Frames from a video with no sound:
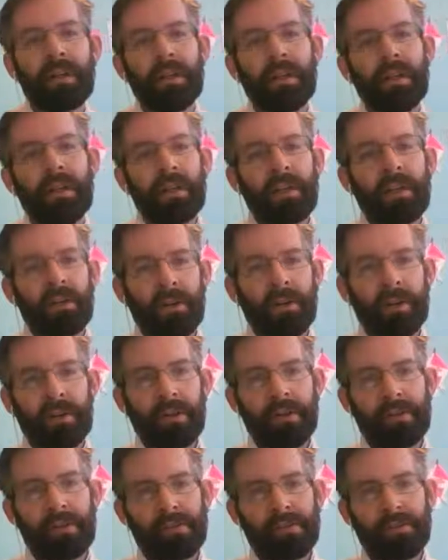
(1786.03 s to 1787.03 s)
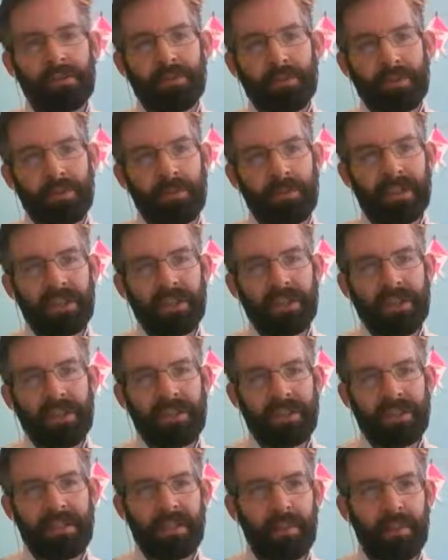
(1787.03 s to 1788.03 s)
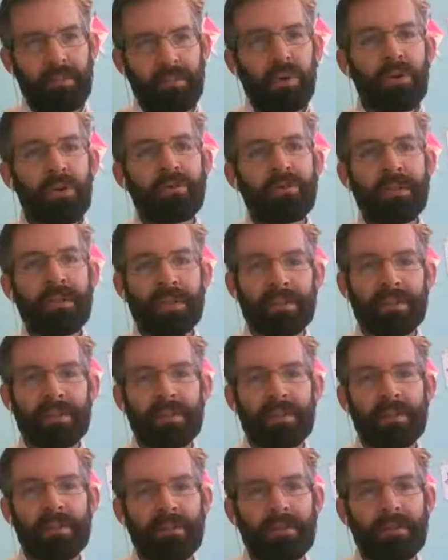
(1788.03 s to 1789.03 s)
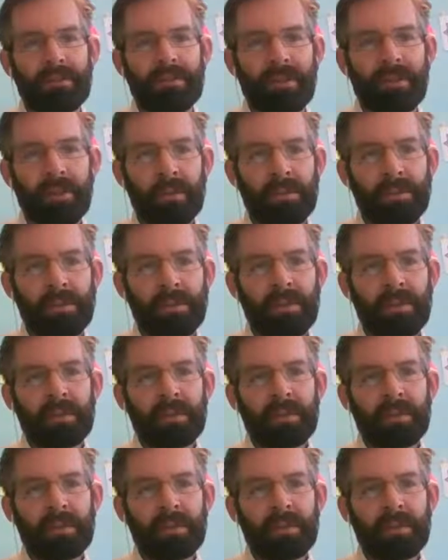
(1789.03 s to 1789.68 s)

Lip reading: learners for Russian is movement verbs.